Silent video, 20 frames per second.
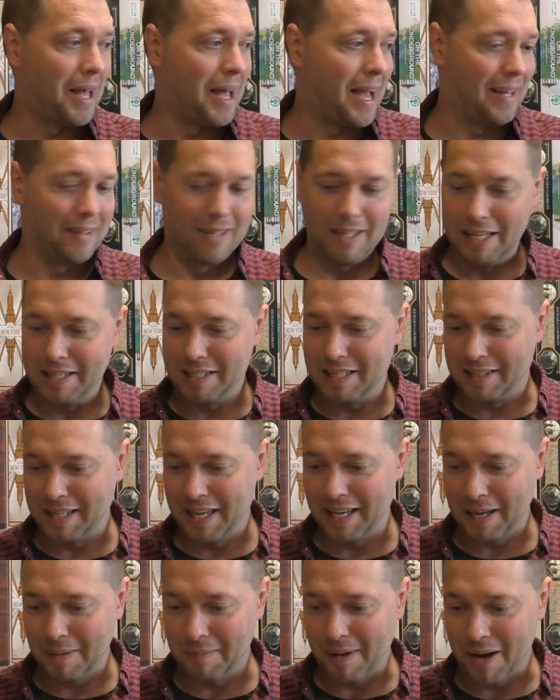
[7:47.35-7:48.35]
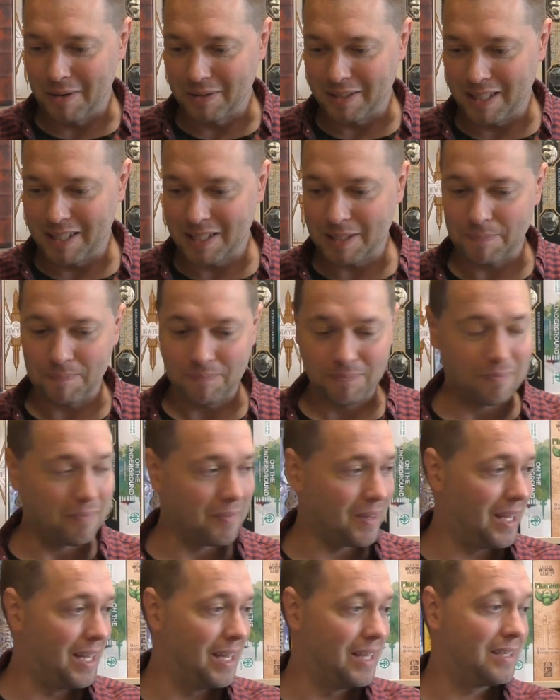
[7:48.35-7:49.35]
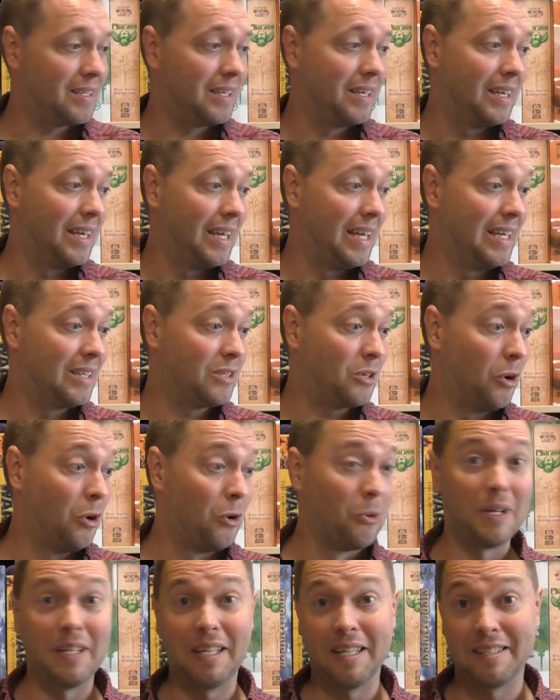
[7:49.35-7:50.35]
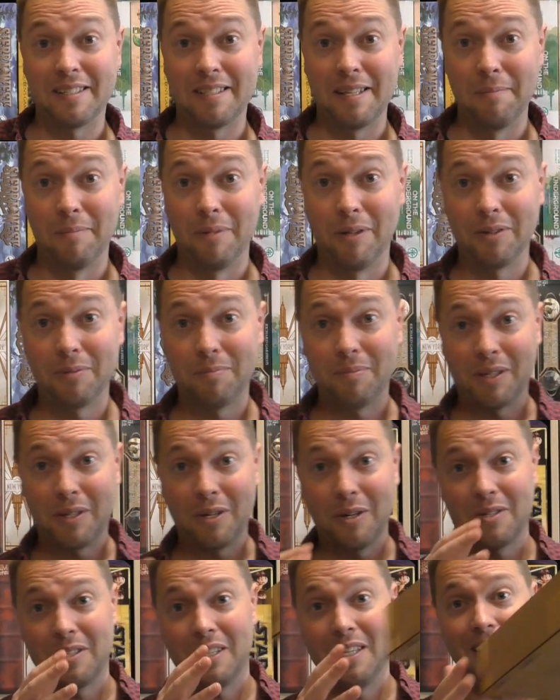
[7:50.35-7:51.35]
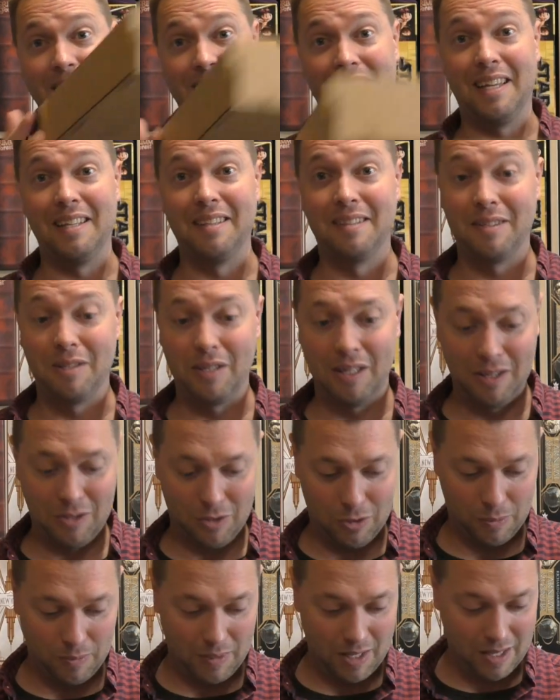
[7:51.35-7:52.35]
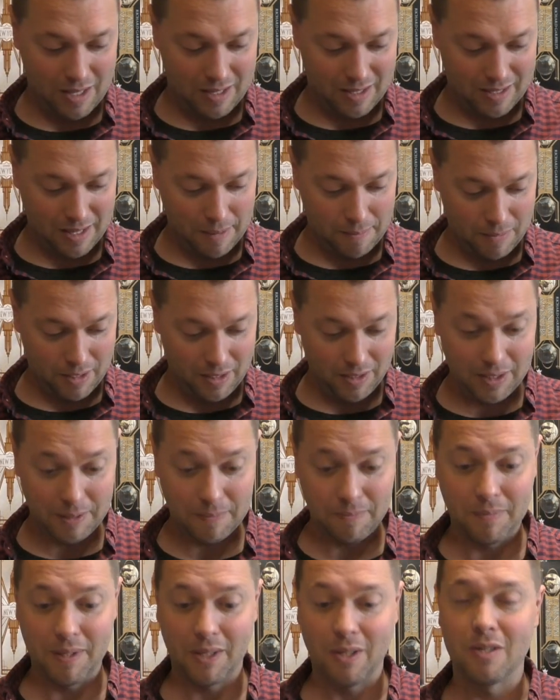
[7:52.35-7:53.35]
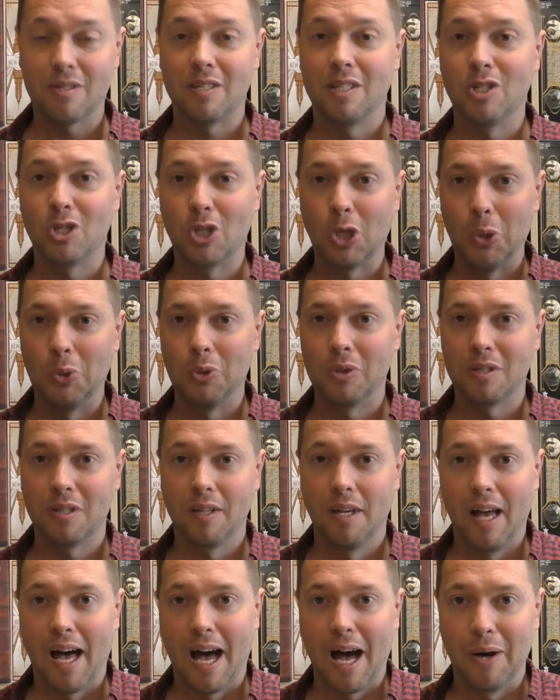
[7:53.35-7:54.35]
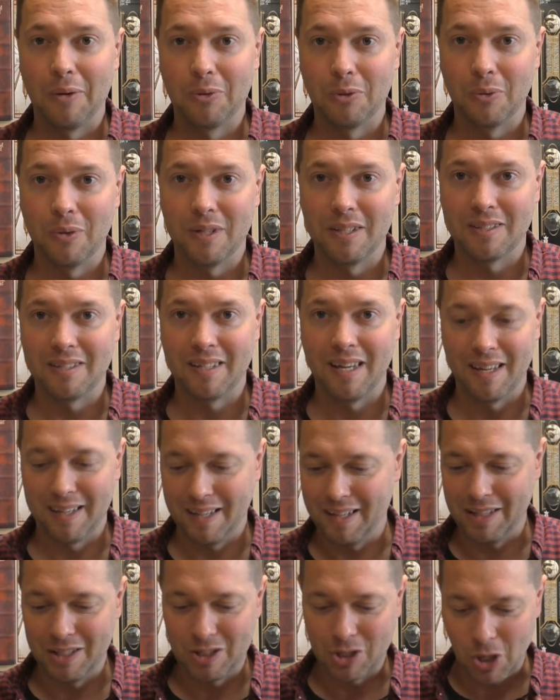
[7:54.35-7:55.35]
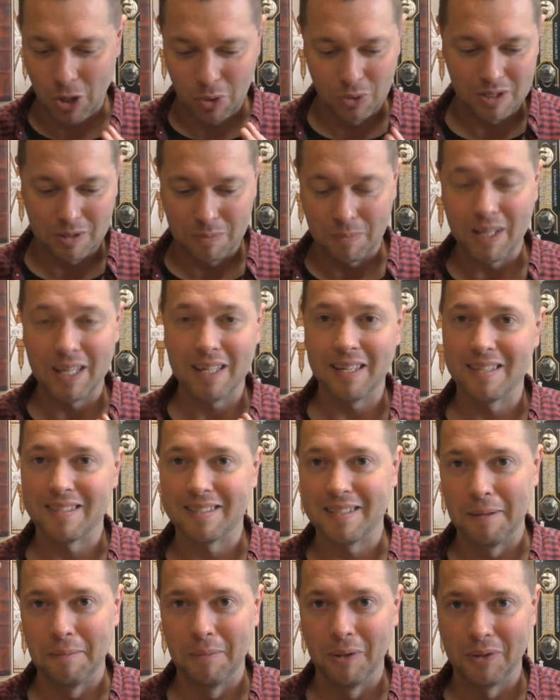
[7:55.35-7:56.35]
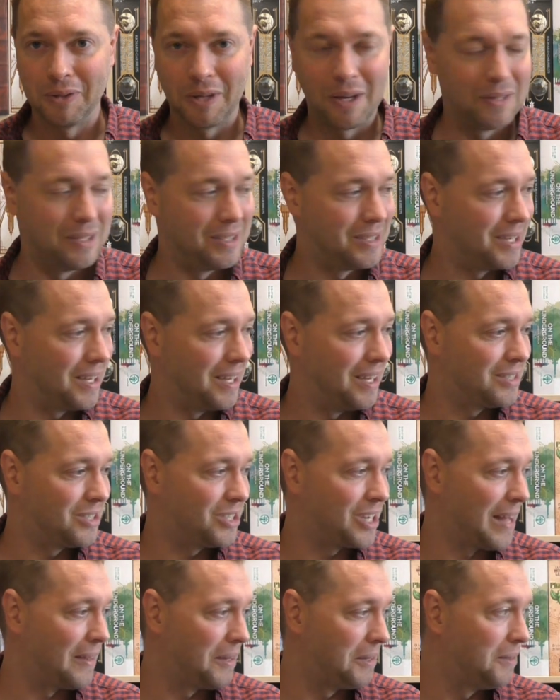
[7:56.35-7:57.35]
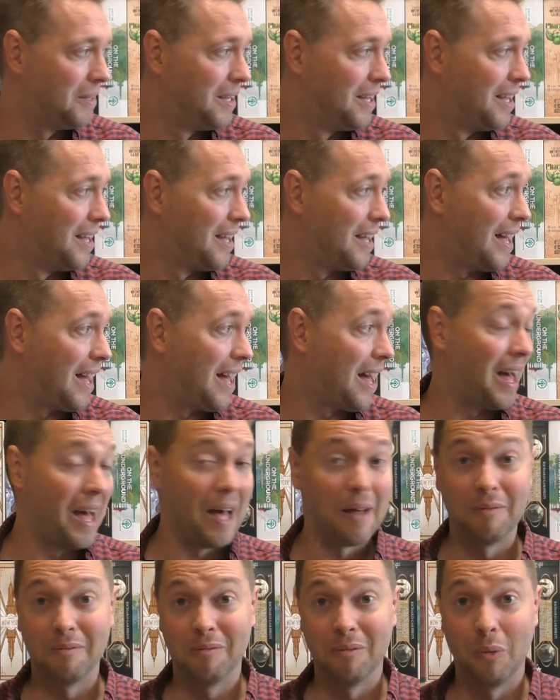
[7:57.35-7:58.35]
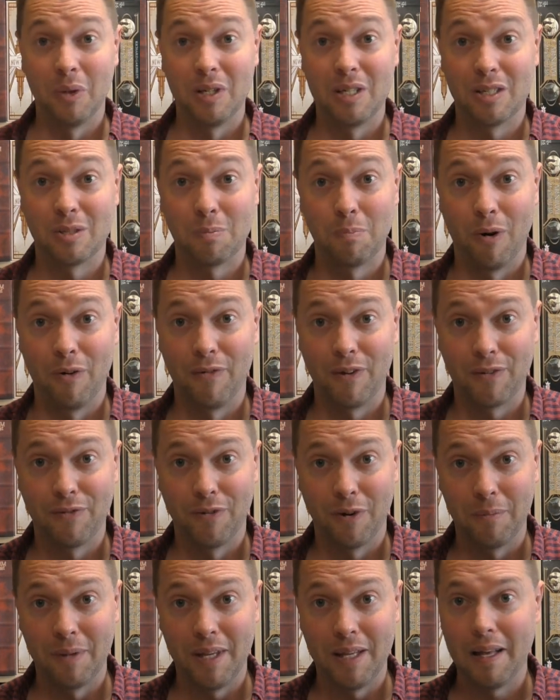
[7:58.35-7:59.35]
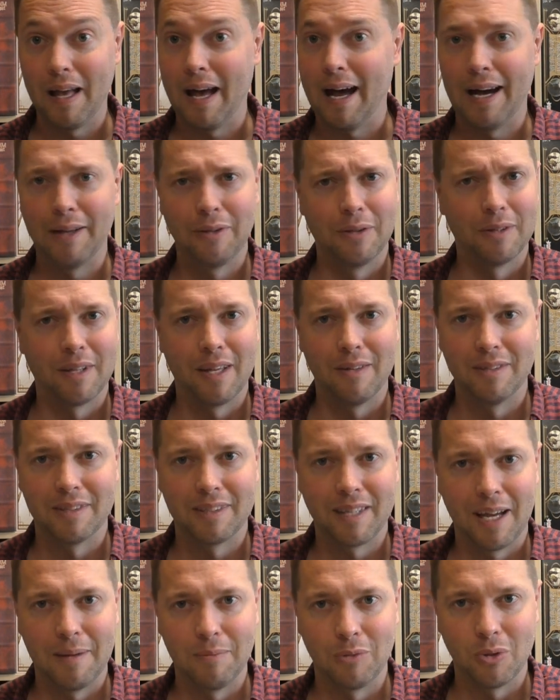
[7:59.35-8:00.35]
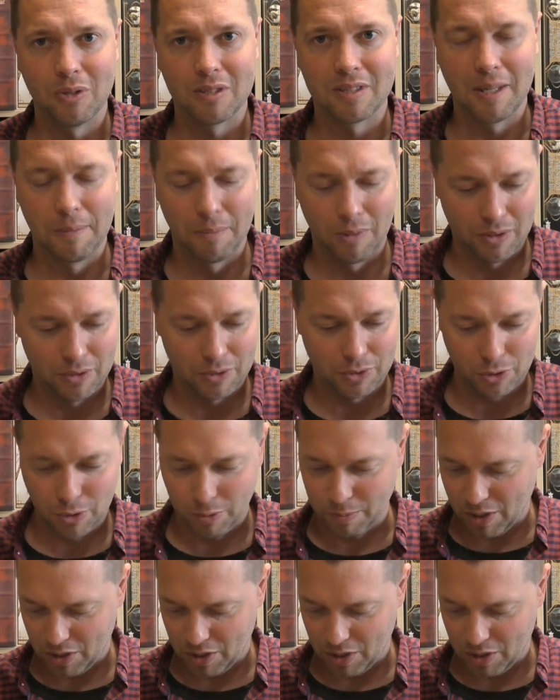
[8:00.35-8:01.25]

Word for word: And the easy thing about this is it's already assembled because he sent it to me assembled because he shows how to uh, he shows it being assembled on his uh, channel uh, which is perfect for me I don't have the time to assemble too